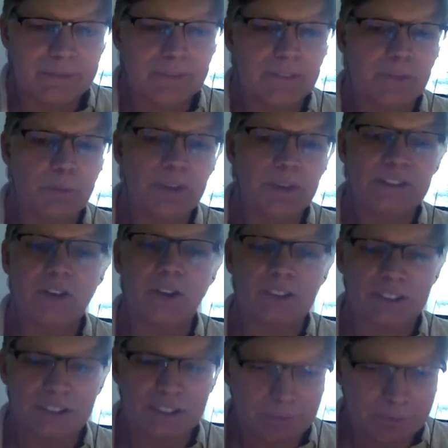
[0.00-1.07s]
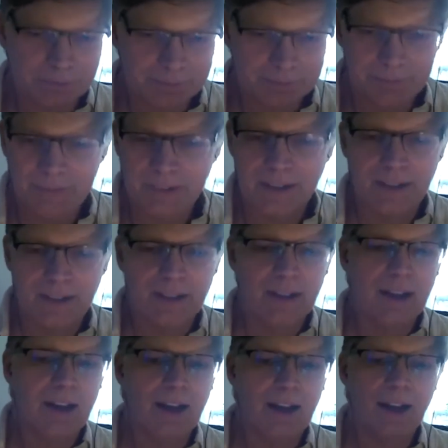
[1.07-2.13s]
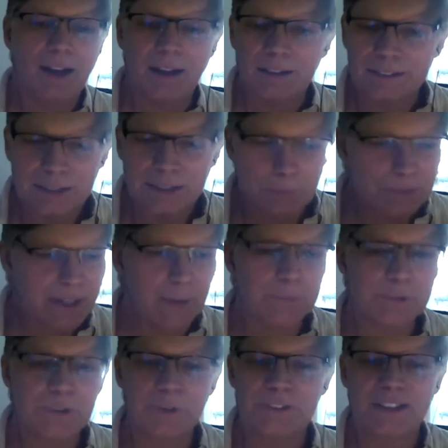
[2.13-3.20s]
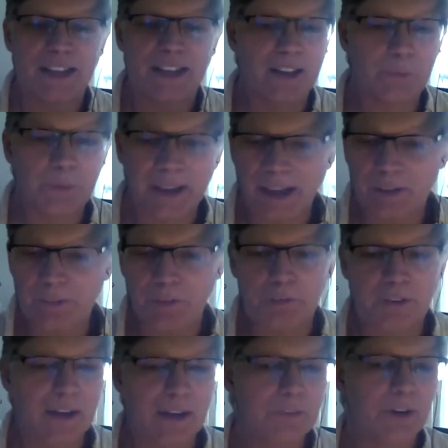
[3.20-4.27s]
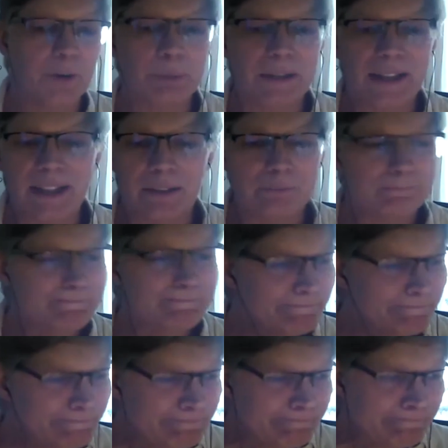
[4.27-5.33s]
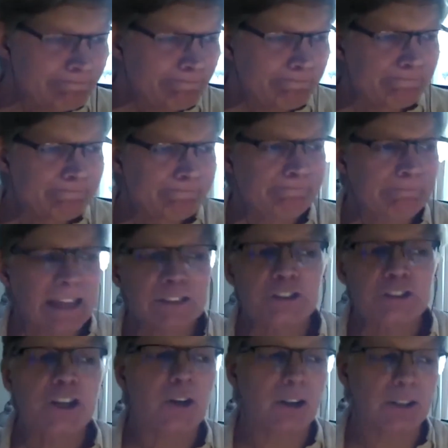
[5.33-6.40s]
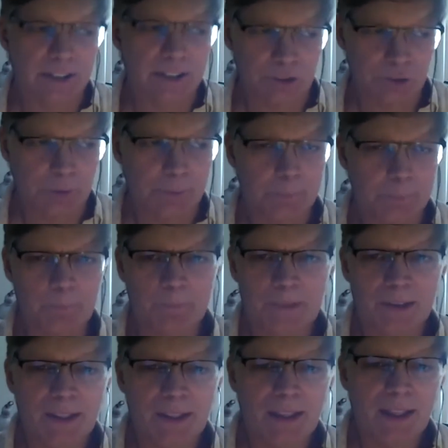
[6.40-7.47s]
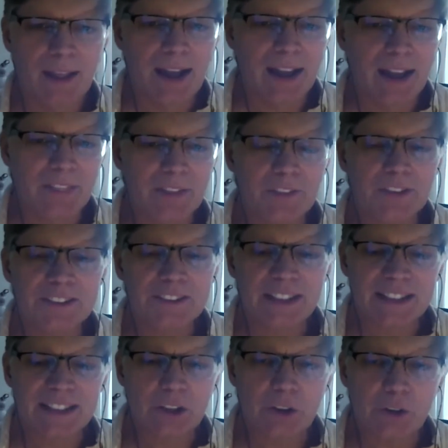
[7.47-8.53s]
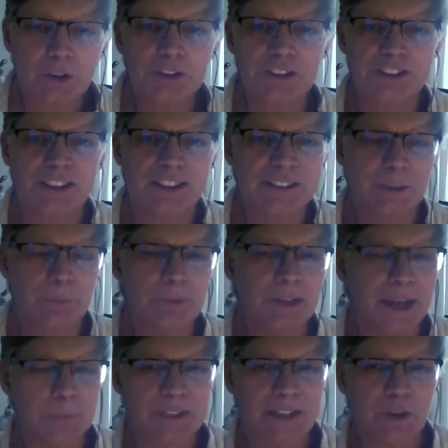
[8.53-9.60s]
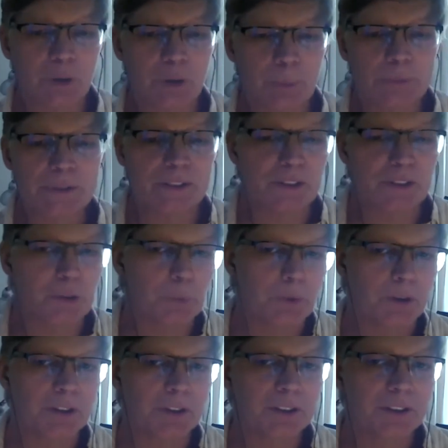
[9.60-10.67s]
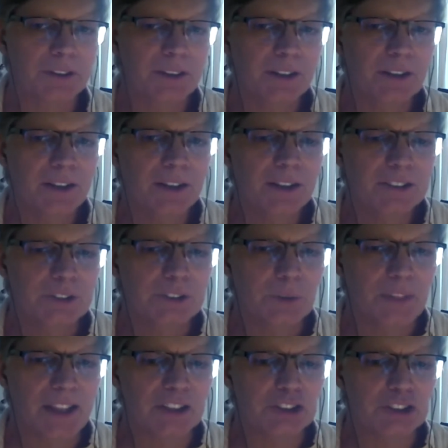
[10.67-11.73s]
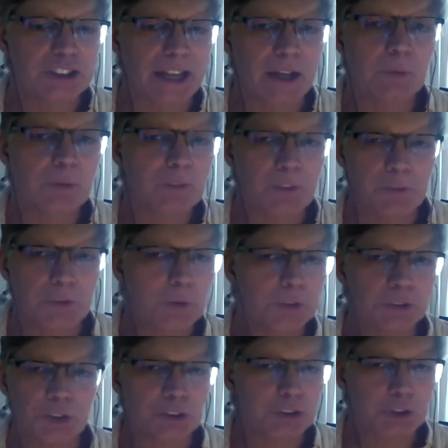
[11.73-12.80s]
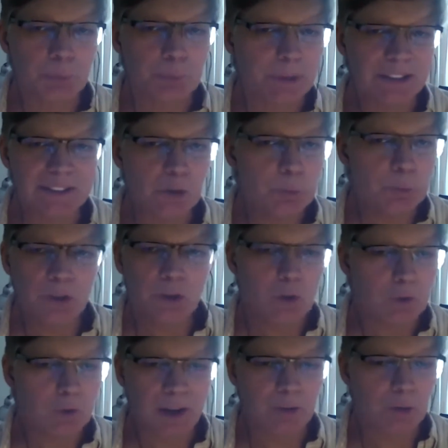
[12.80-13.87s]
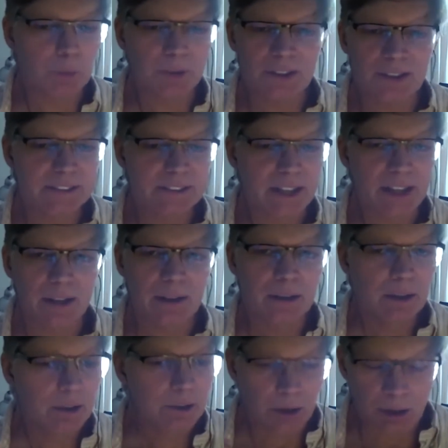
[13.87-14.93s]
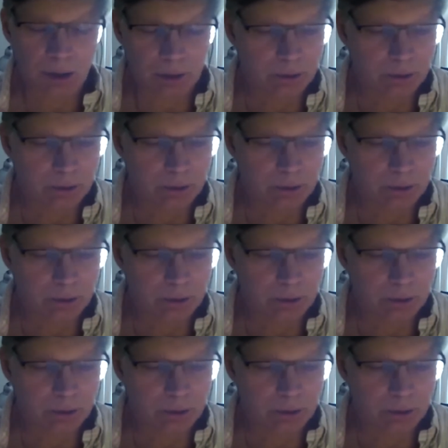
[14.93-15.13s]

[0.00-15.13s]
results. Sometimes you say, we have a 5-year plan. Next year, I'll get to it. I think there's less urgency sometimes that creeps into the work. So that shadow of the future should be looming over everyone to say, no,